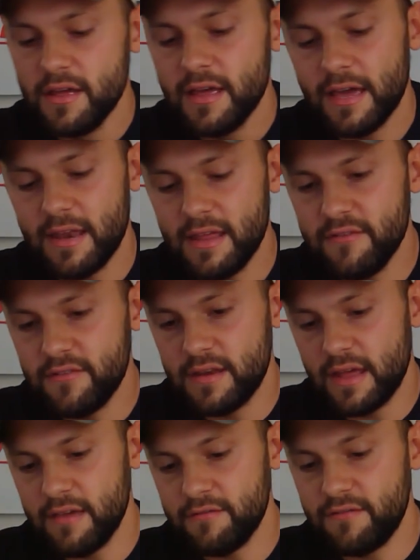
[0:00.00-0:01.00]
and even
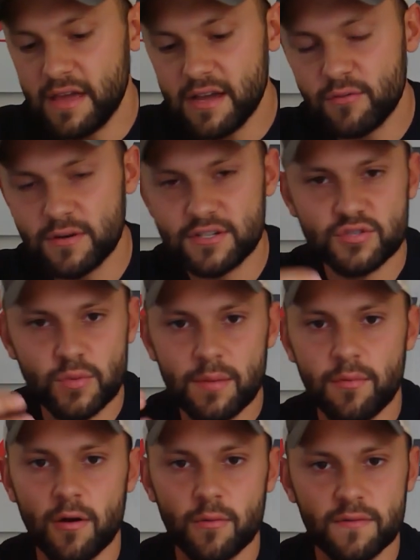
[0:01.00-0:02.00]
a Vanquish sway
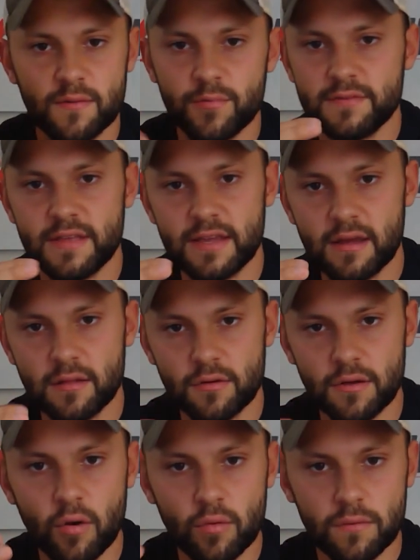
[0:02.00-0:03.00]
bar with the particular
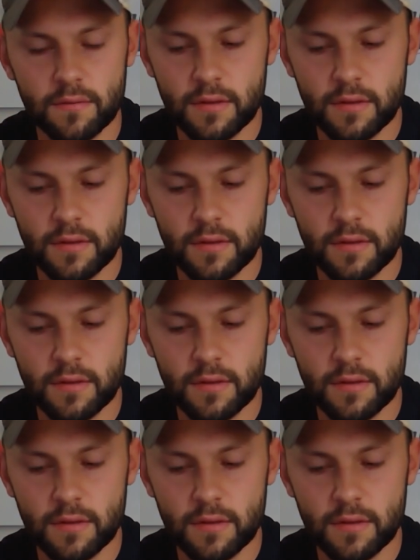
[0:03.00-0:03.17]
golden,